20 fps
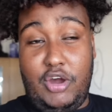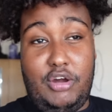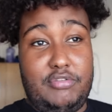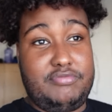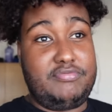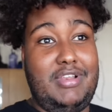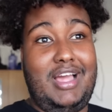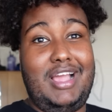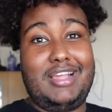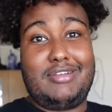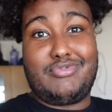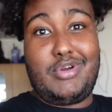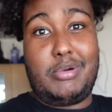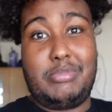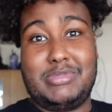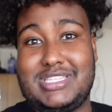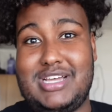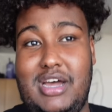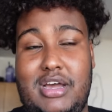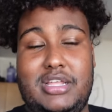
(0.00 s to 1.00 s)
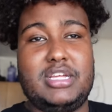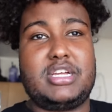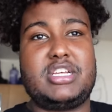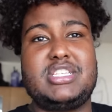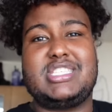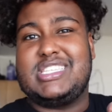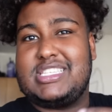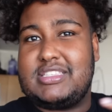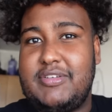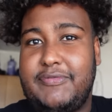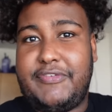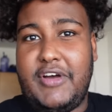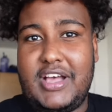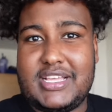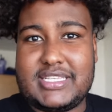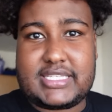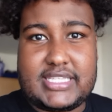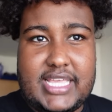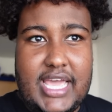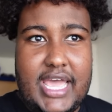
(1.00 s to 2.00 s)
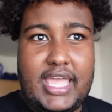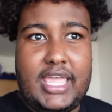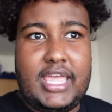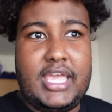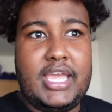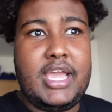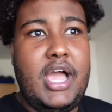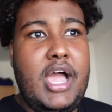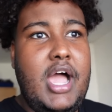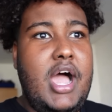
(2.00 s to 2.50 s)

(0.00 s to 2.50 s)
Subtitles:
of like Ramadan because it's the first day.